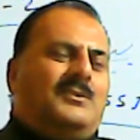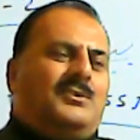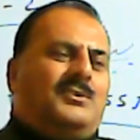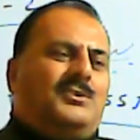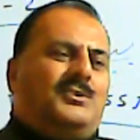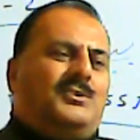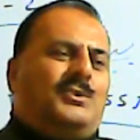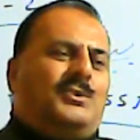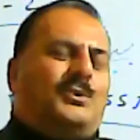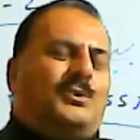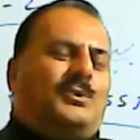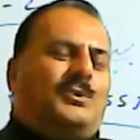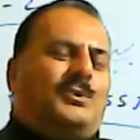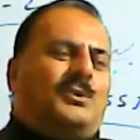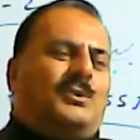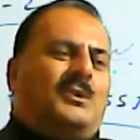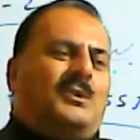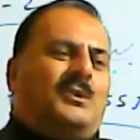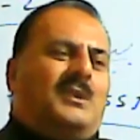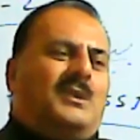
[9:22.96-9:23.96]
you
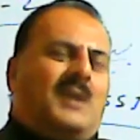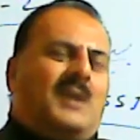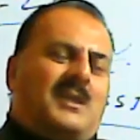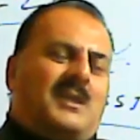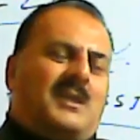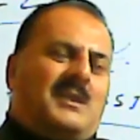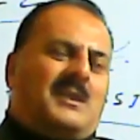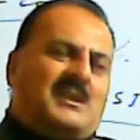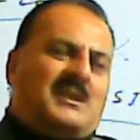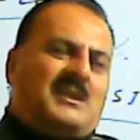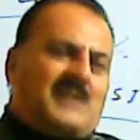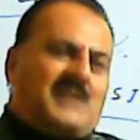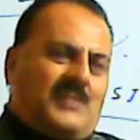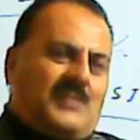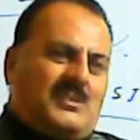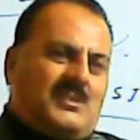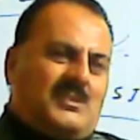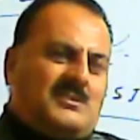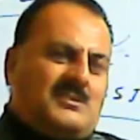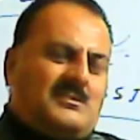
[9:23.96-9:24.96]
know, learn English
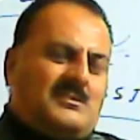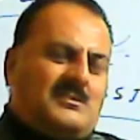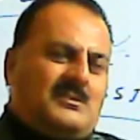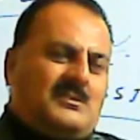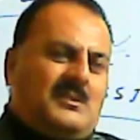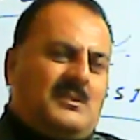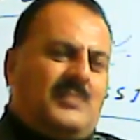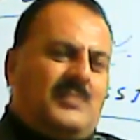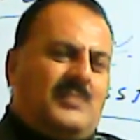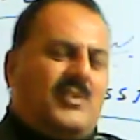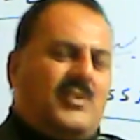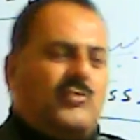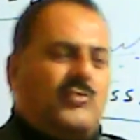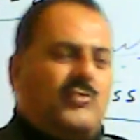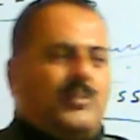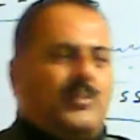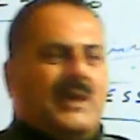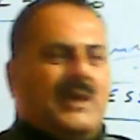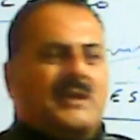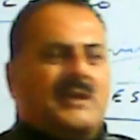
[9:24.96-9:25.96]
language, if you have to
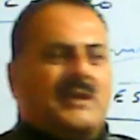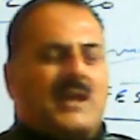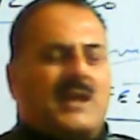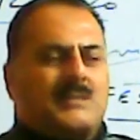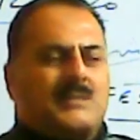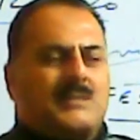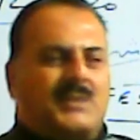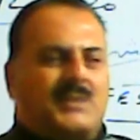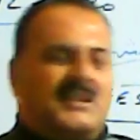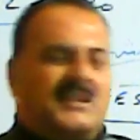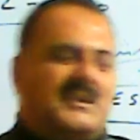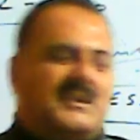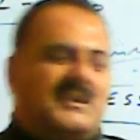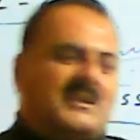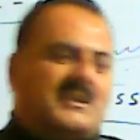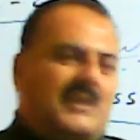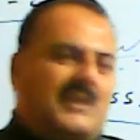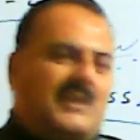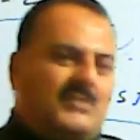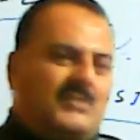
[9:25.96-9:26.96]
make expert in
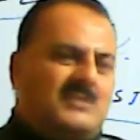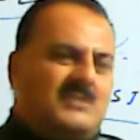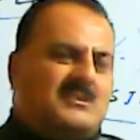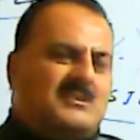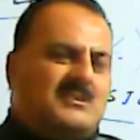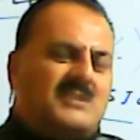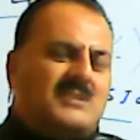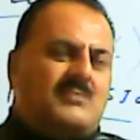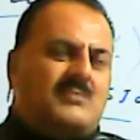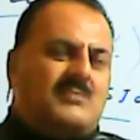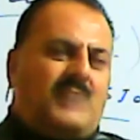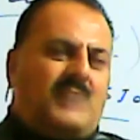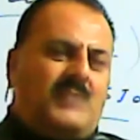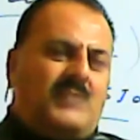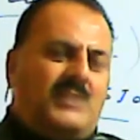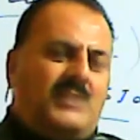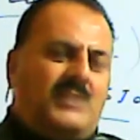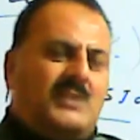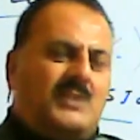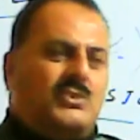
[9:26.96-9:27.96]
English language, just one
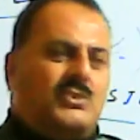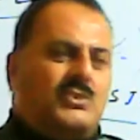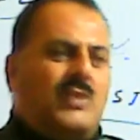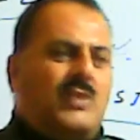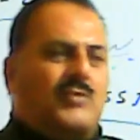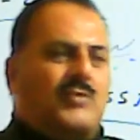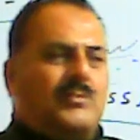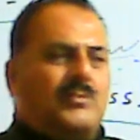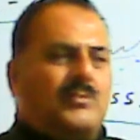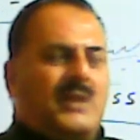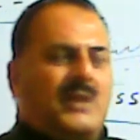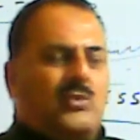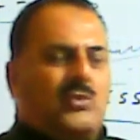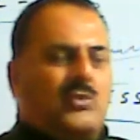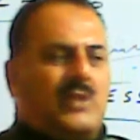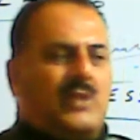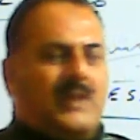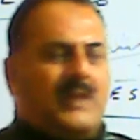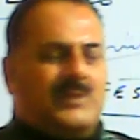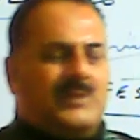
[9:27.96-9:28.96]
week you have to make
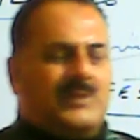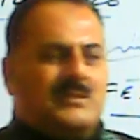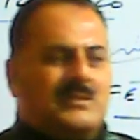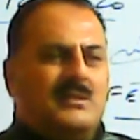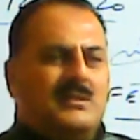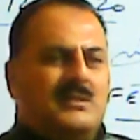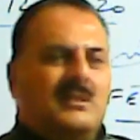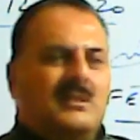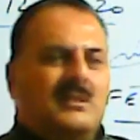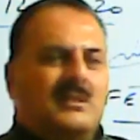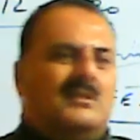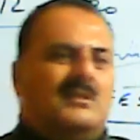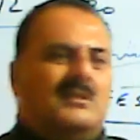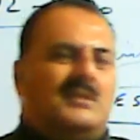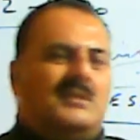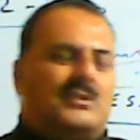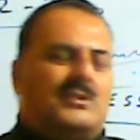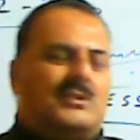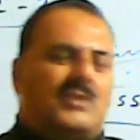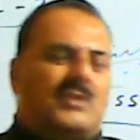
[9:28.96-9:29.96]
your habit
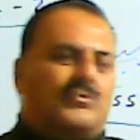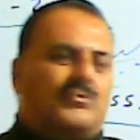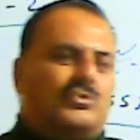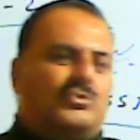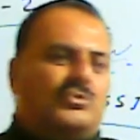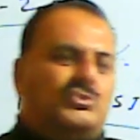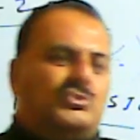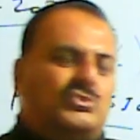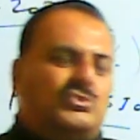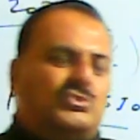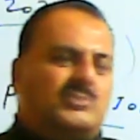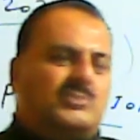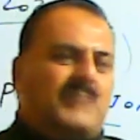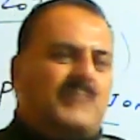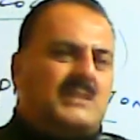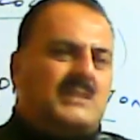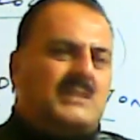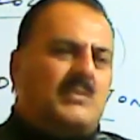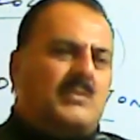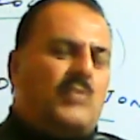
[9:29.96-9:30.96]
that you have to use
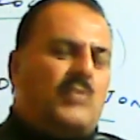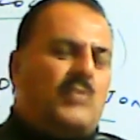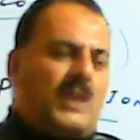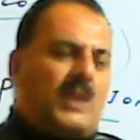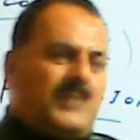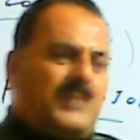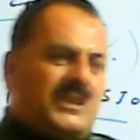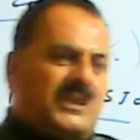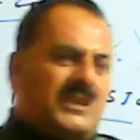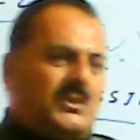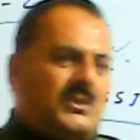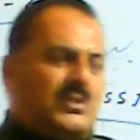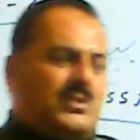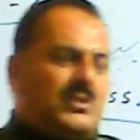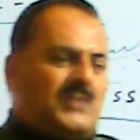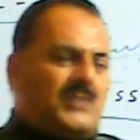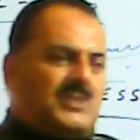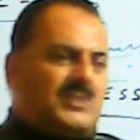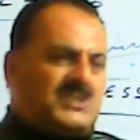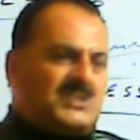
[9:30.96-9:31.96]
maximum vocabulary in your
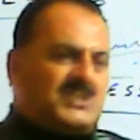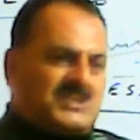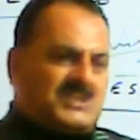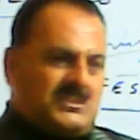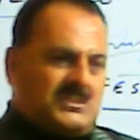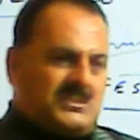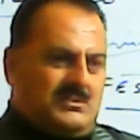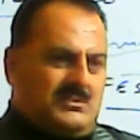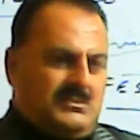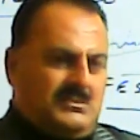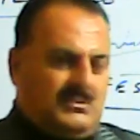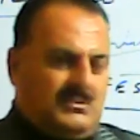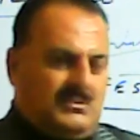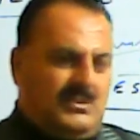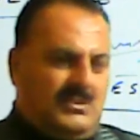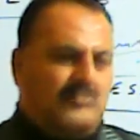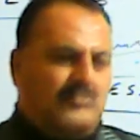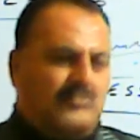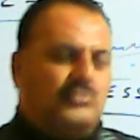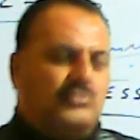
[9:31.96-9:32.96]
conversation.
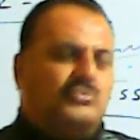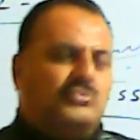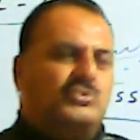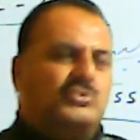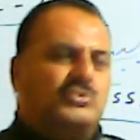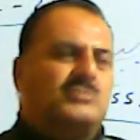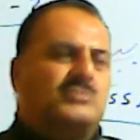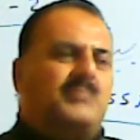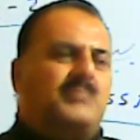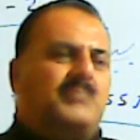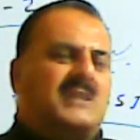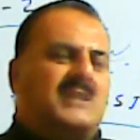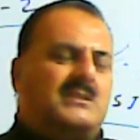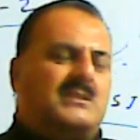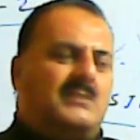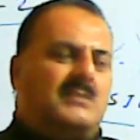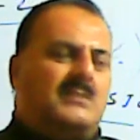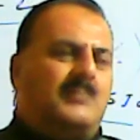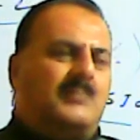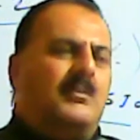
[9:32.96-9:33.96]
You have to use
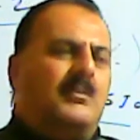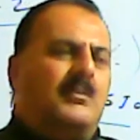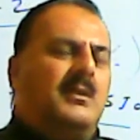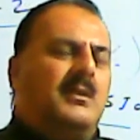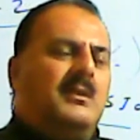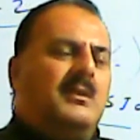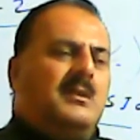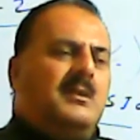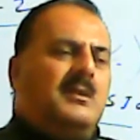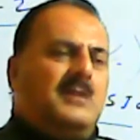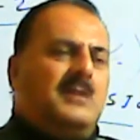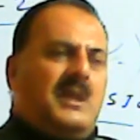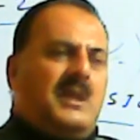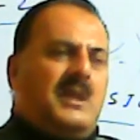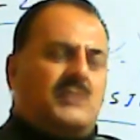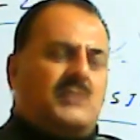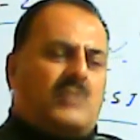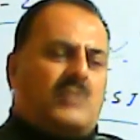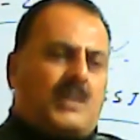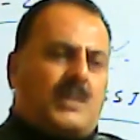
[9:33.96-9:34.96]
maximum
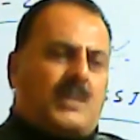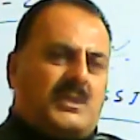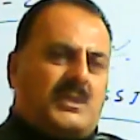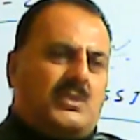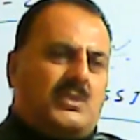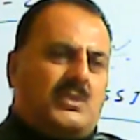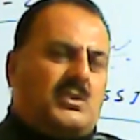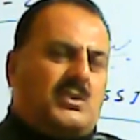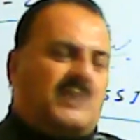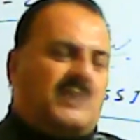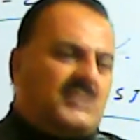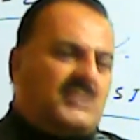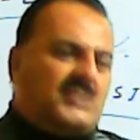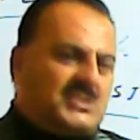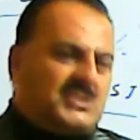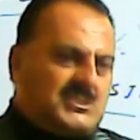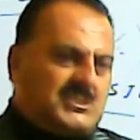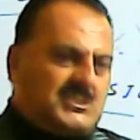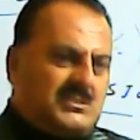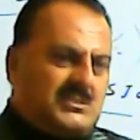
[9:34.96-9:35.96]
English vocabulary in your
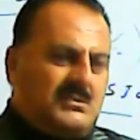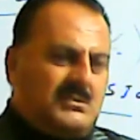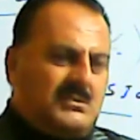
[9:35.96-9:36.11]
conversation.